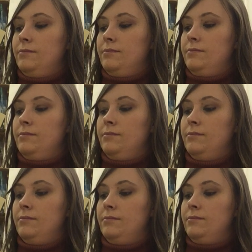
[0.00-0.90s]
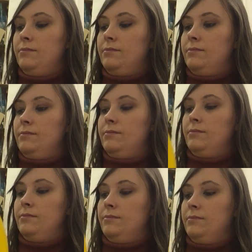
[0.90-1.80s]

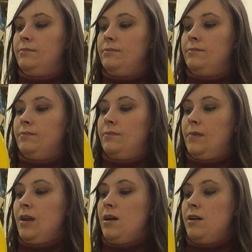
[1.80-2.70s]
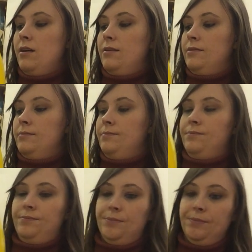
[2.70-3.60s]

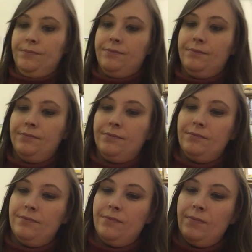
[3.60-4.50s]
Nothing is said.